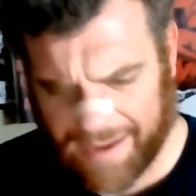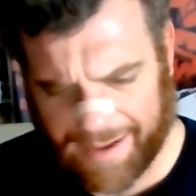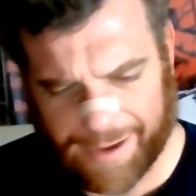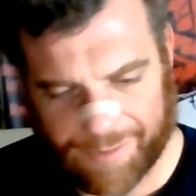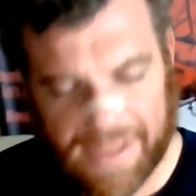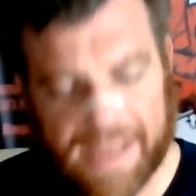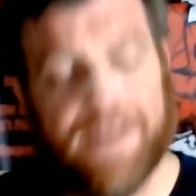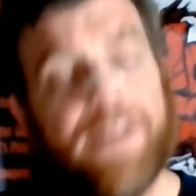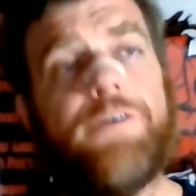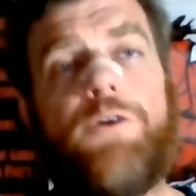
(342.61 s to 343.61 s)
Um,
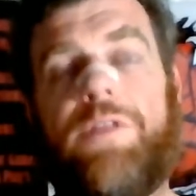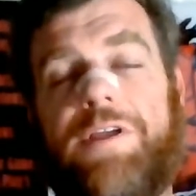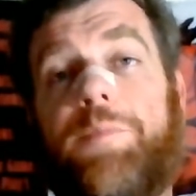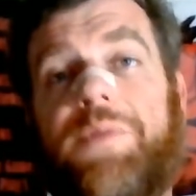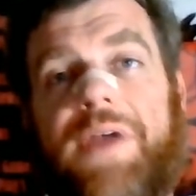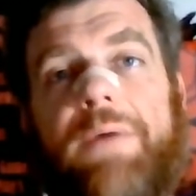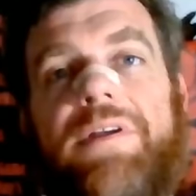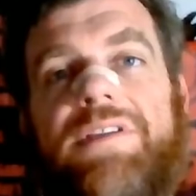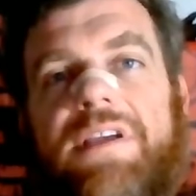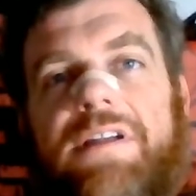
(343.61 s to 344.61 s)
another cool interplay
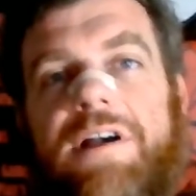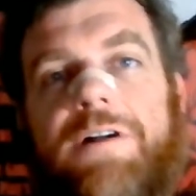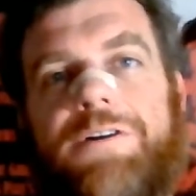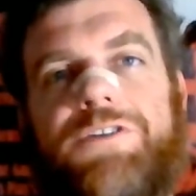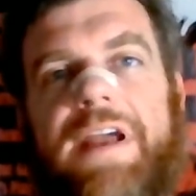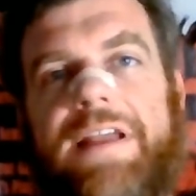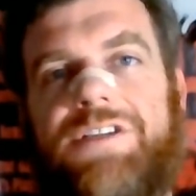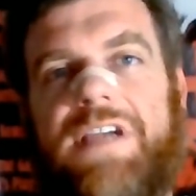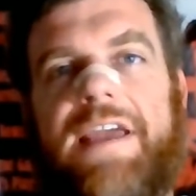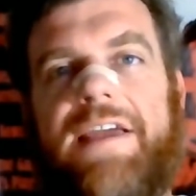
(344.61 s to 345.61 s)
was uh, Doctor
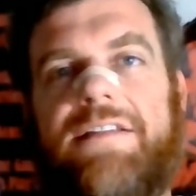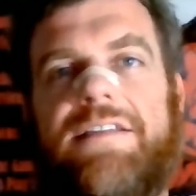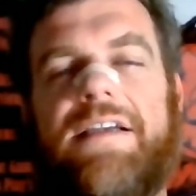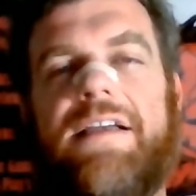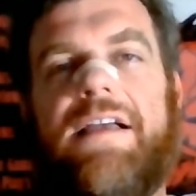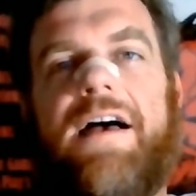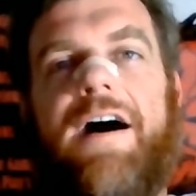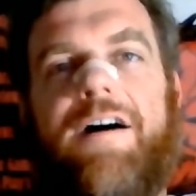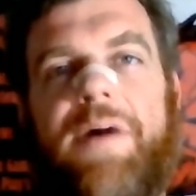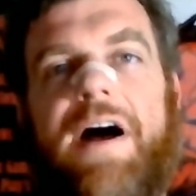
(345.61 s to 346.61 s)
Strange and
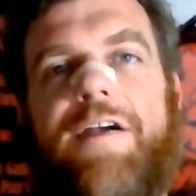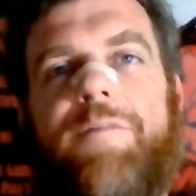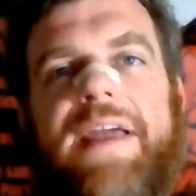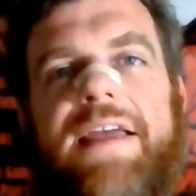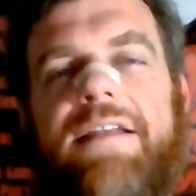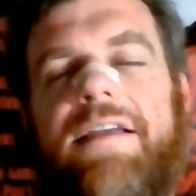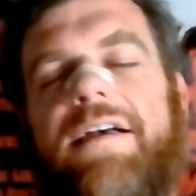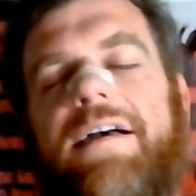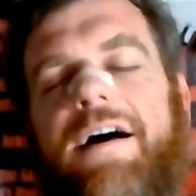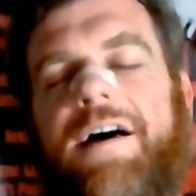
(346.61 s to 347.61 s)
um, Iron Man.
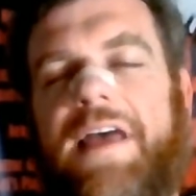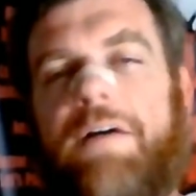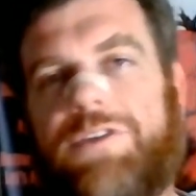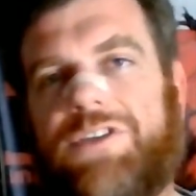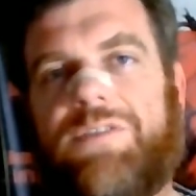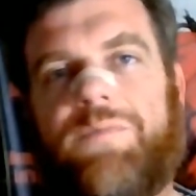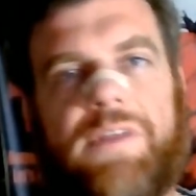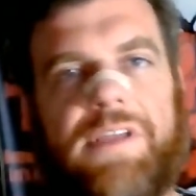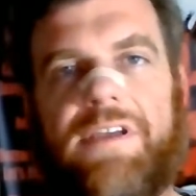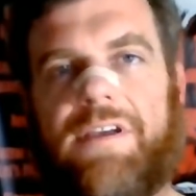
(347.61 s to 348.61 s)
Uh, that was some
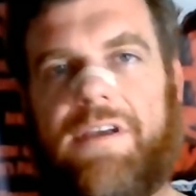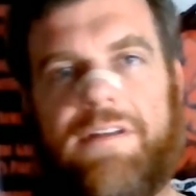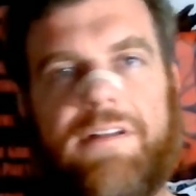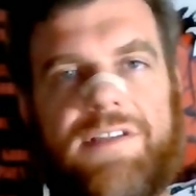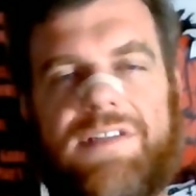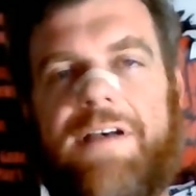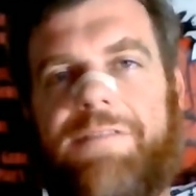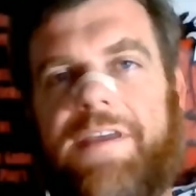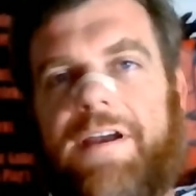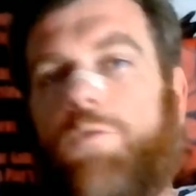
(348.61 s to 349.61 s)
really good stuff
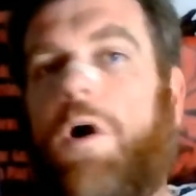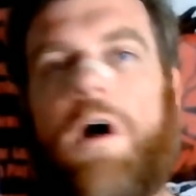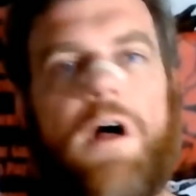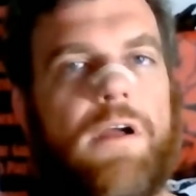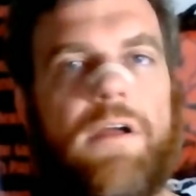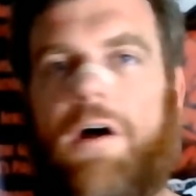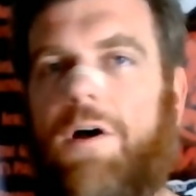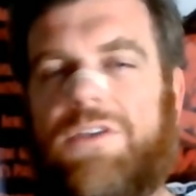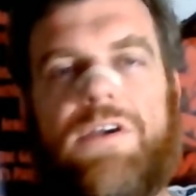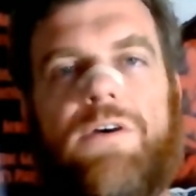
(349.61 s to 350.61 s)
there. Wong,
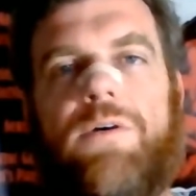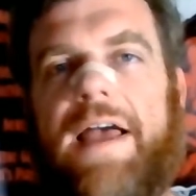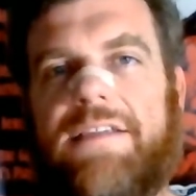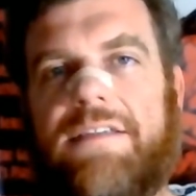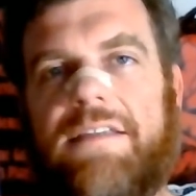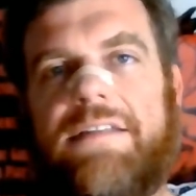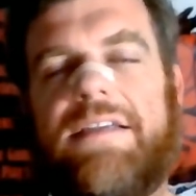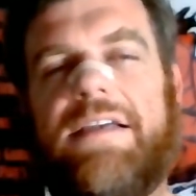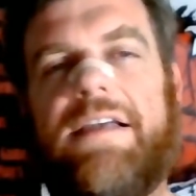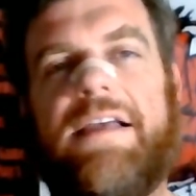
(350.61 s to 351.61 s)
also excellent.
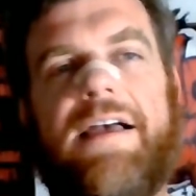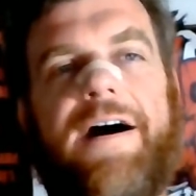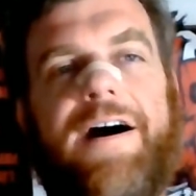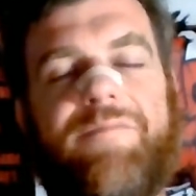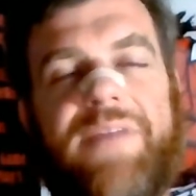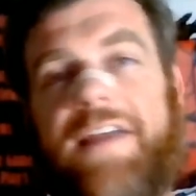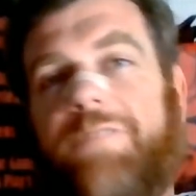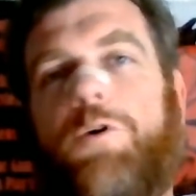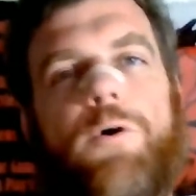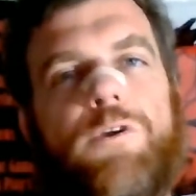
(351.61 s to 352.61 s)
Um, and
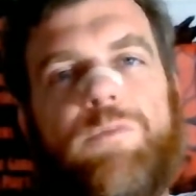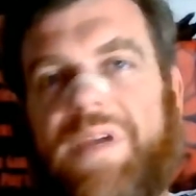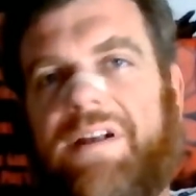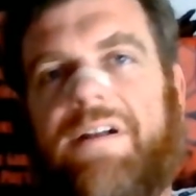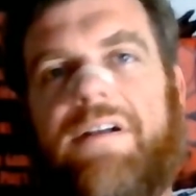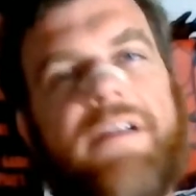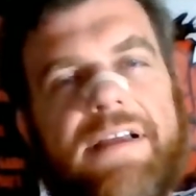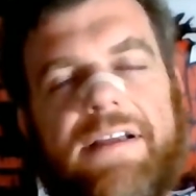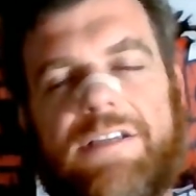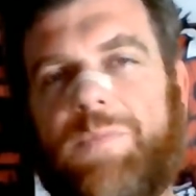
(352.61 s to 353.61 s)
of course Peter,
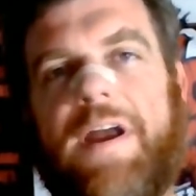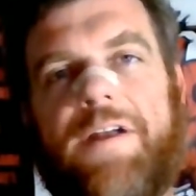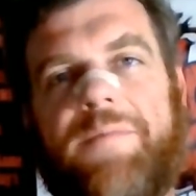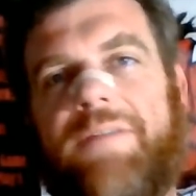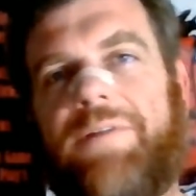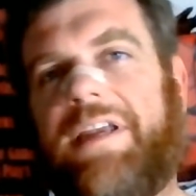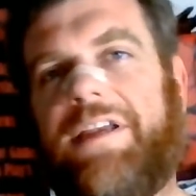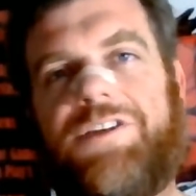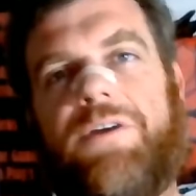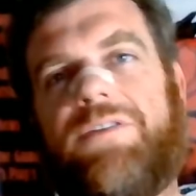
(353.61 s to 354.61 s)
Spider-Man, when
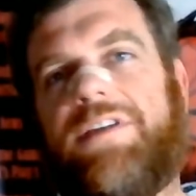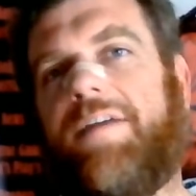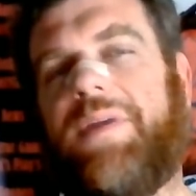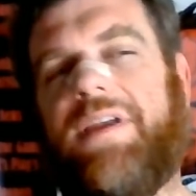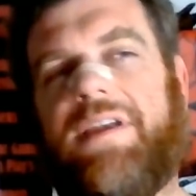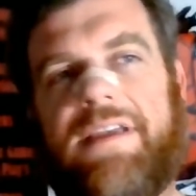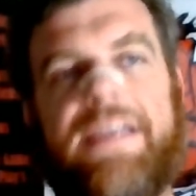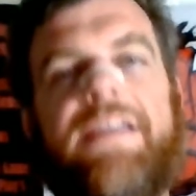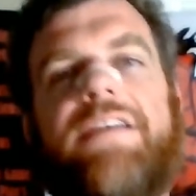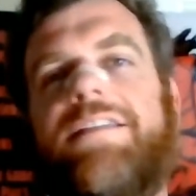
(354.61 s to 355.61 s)
he shows up, he,
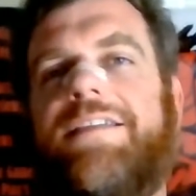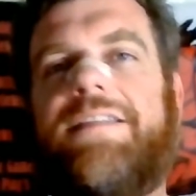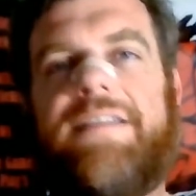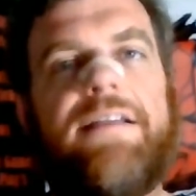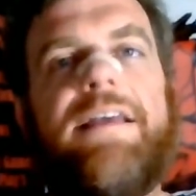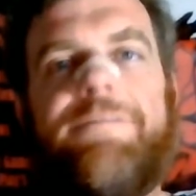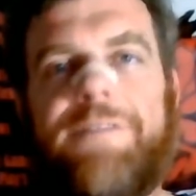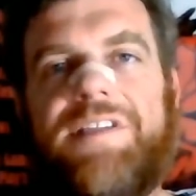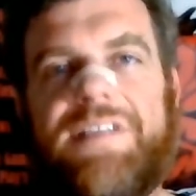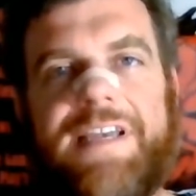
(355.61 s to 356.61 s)
he doesn't steal
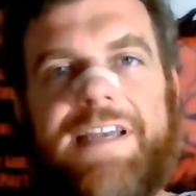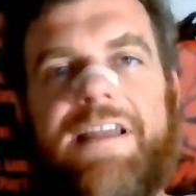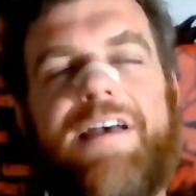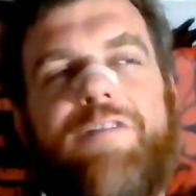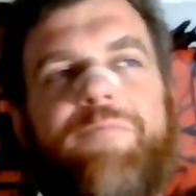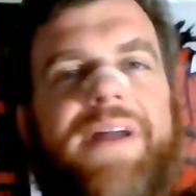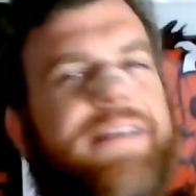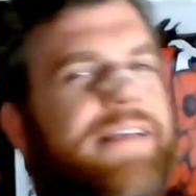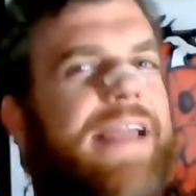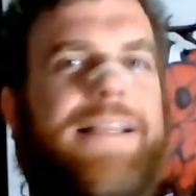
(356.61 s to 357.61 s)
every scene,
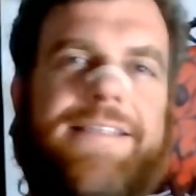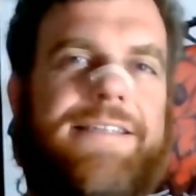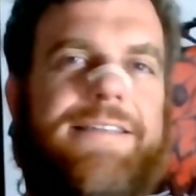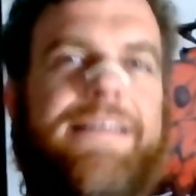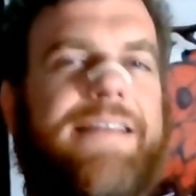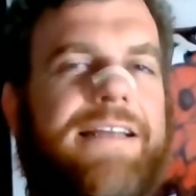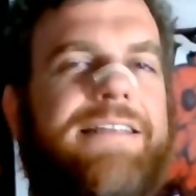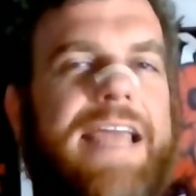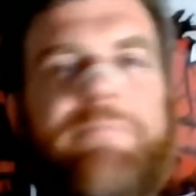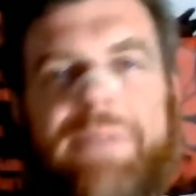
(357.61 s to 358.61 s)
but next, n
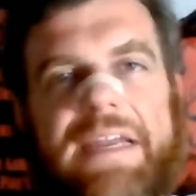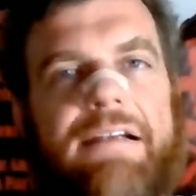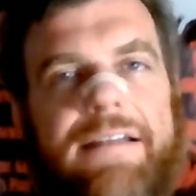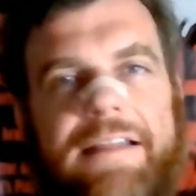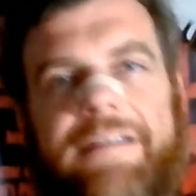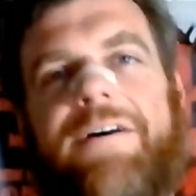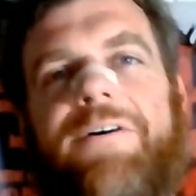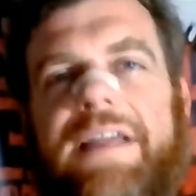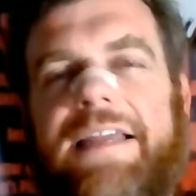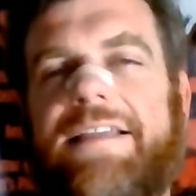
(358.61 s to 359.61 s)
damn near, you
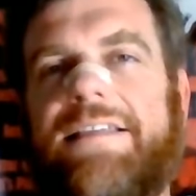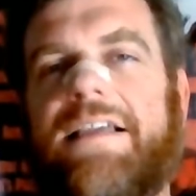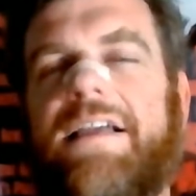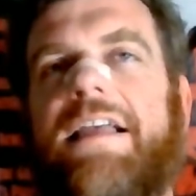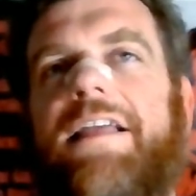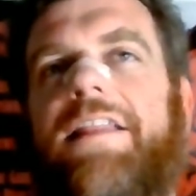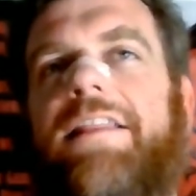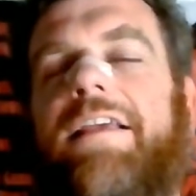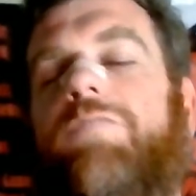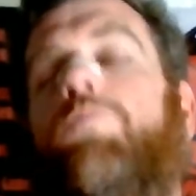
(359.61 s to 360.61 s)
know, he's,
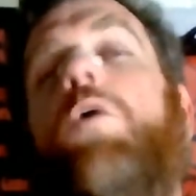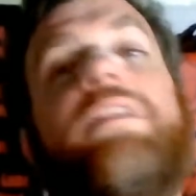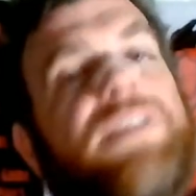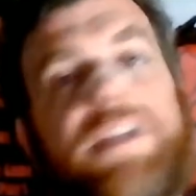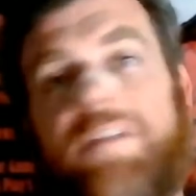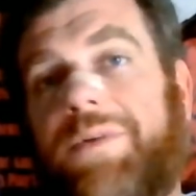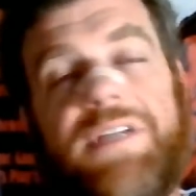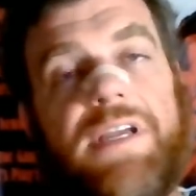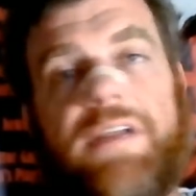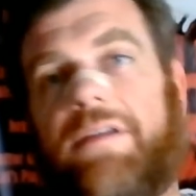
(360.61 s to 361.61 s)
one scene in
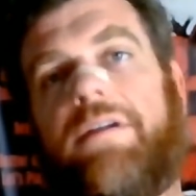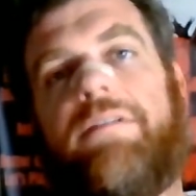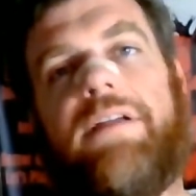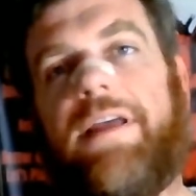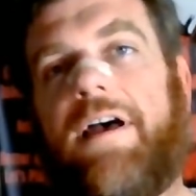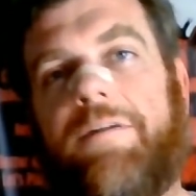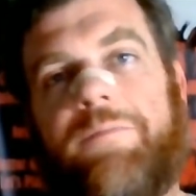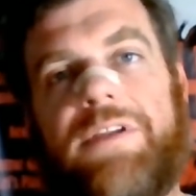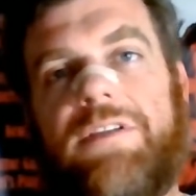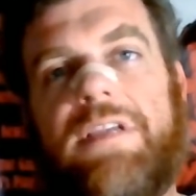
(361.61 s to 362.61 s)
particular,
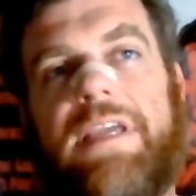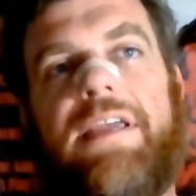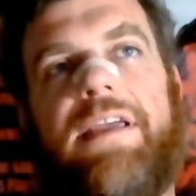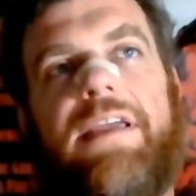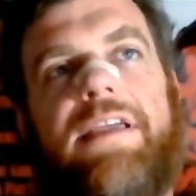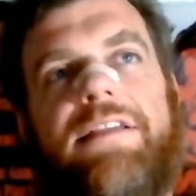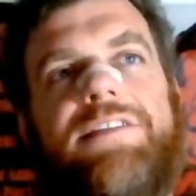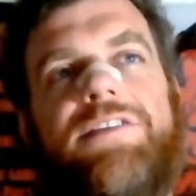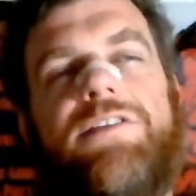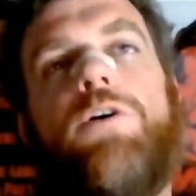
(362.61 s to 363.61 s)
um, so he, he's
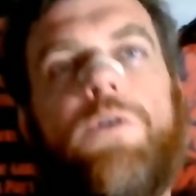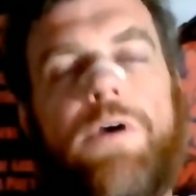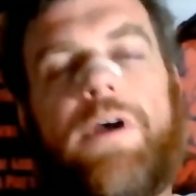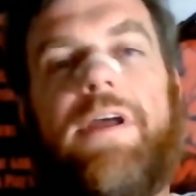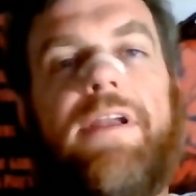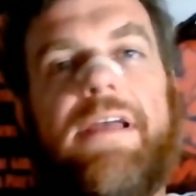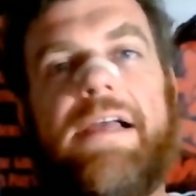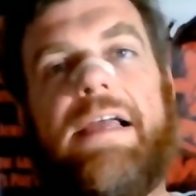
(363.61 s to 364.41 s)
so good,